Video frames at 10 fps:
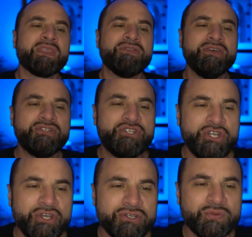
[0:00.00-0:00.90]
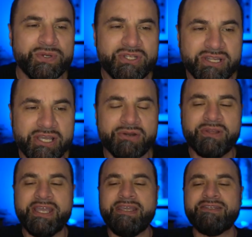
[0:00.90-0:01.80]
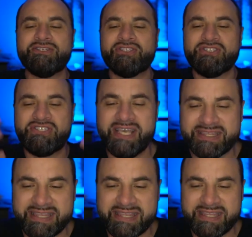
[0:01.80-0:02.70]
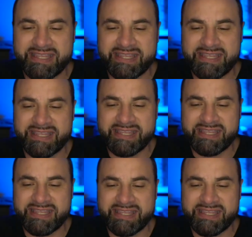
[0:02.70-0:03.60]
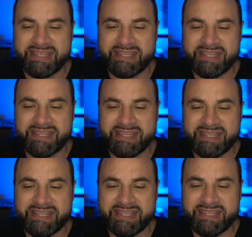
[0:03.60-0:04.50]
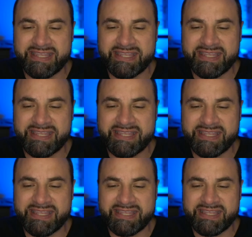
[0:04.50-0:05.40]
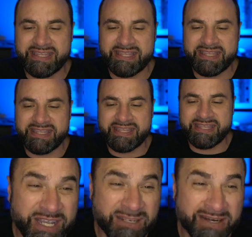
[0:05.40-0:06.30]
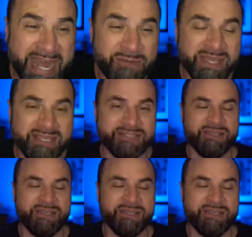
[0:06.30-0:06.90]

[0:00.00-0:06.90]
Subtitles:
The Jews would literally sit there and be holy and depend on God to defeat their enemies.